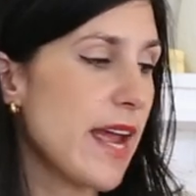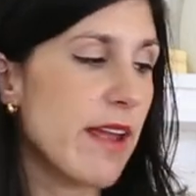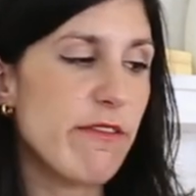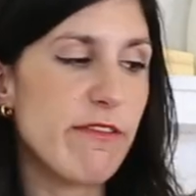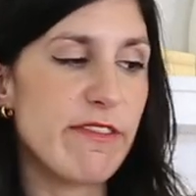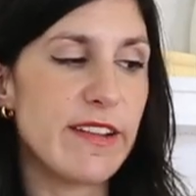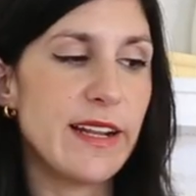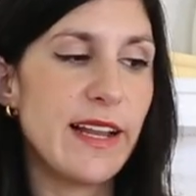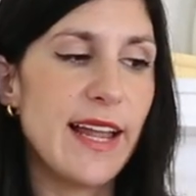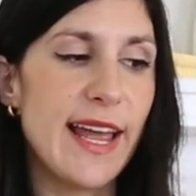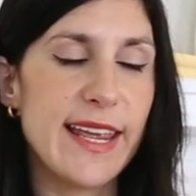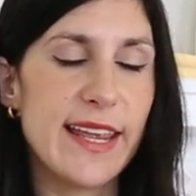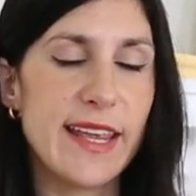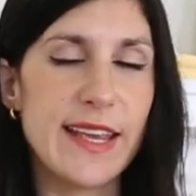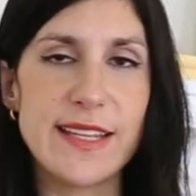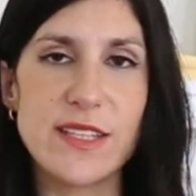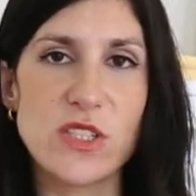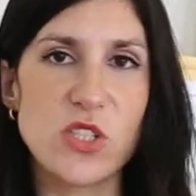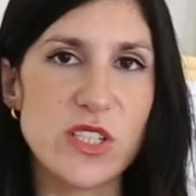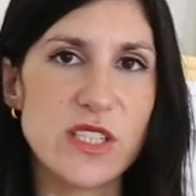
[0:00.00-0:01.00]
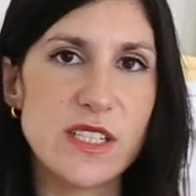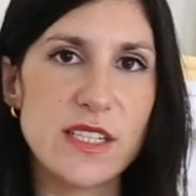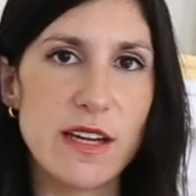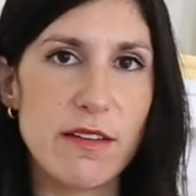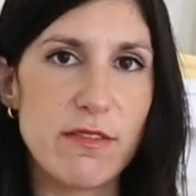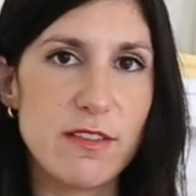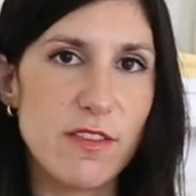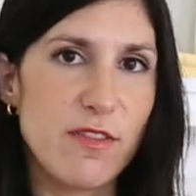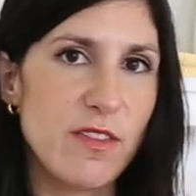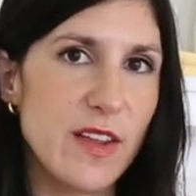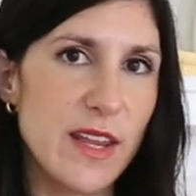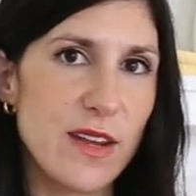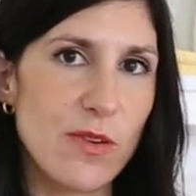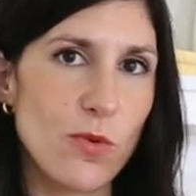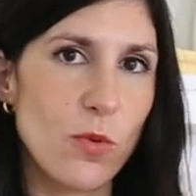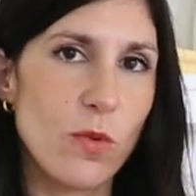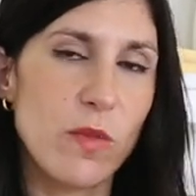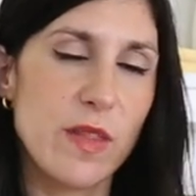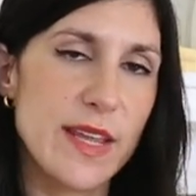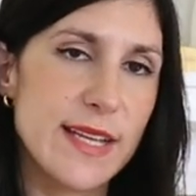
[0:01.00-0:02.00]
I feel like it's just enough to fit
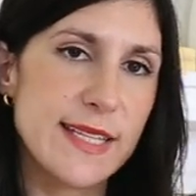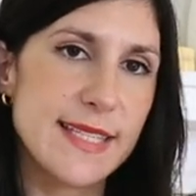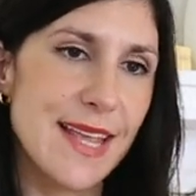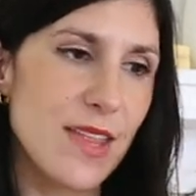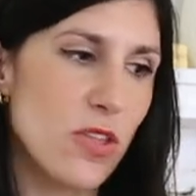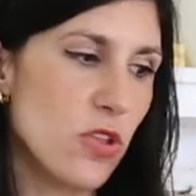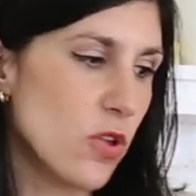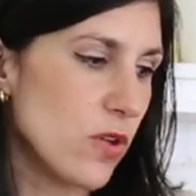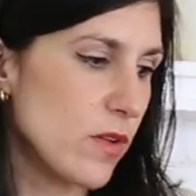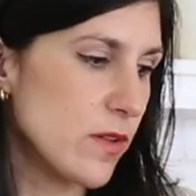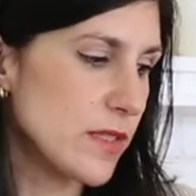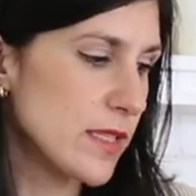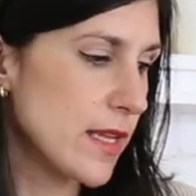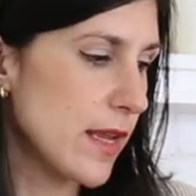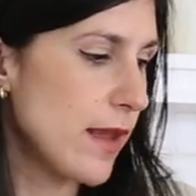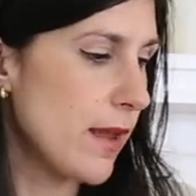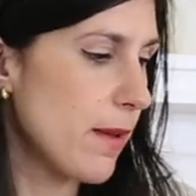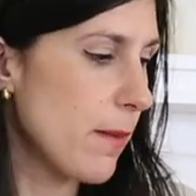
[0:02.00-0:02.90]
all the essentials,